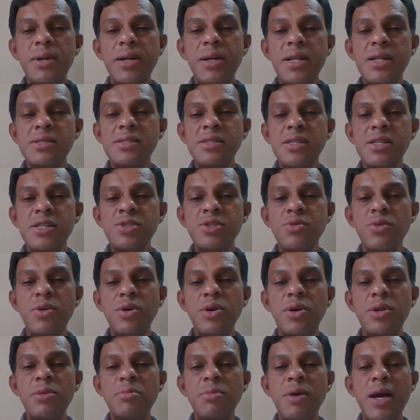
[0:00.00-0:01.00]
dresses
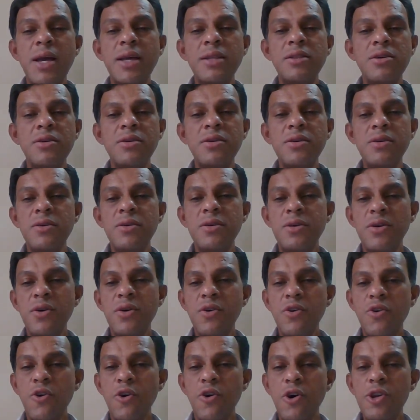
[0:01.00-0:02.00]
wore by the
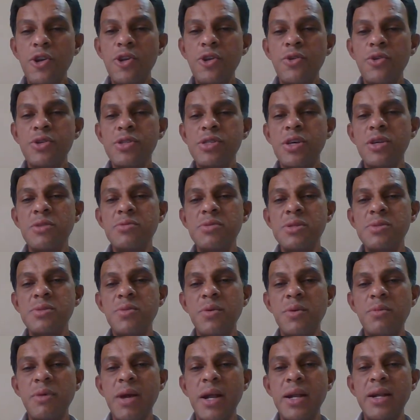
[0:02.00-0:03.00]
all your service
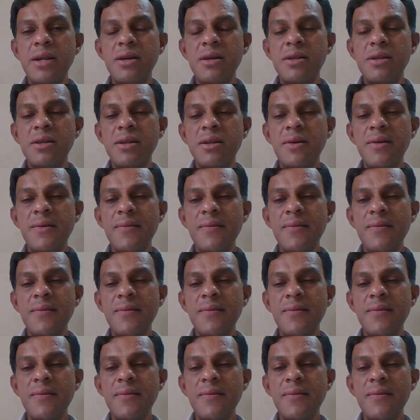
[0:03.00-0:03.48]
provider,